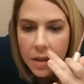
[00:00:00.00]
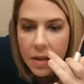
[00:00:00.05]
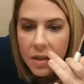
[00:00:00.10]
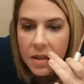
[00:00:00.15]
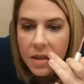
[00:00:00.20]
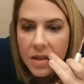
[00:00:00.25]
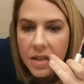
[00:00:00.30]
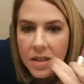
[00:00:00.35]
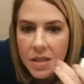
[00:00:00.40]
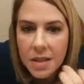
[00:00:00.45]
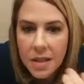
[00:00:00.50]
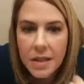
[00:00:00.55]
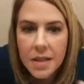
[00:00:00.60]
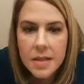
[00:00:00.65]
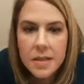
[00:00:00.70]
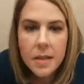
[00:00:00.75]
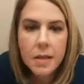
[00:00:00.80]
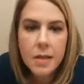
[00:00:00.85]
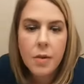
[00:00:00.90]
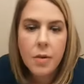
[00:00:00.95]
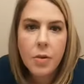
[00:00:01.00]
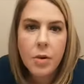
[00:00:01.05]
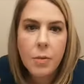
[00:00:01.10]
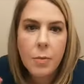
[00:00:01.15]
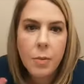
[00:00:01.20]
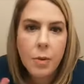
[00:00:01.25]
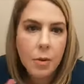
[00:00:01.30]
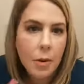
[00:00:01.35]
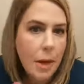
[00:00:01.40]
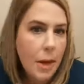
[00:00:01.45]
And this is, like I said, the
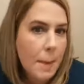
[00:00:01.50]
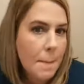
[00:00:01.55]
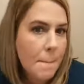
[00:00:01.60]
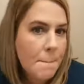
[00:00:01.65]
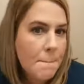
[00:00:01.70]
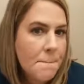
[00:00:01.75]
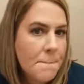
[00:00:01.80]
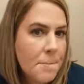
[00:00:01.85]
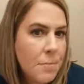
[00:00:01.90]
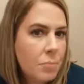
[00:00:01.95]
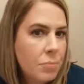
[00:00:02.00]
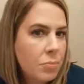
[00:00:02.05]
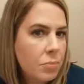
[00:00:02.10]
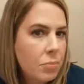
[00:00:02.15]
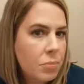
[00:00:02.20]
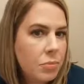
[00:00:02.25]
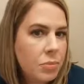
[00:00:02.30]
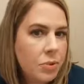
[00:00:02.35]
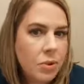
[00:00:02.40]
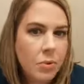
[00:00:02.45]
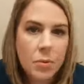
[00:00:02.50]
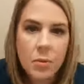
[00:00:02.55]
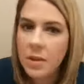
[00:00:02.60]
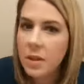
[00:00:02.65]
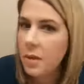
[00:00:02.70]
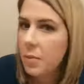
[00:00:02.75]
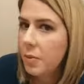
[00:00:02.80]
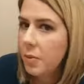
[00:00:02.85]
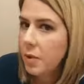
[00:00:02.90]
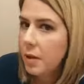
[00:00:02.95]
Creme Brulee. It's a
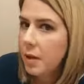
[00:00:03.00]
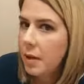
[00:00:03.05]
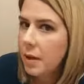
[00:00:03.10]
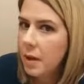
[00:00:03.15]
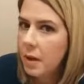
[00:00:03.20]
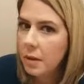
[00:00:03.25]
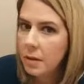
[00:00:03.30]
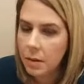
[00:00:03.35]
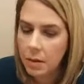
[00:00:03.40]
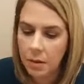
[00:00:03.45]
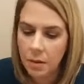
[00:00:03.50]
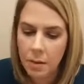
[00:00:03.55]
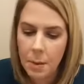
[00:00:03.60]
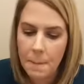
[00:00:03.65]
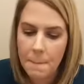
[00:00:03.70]
really pretty color.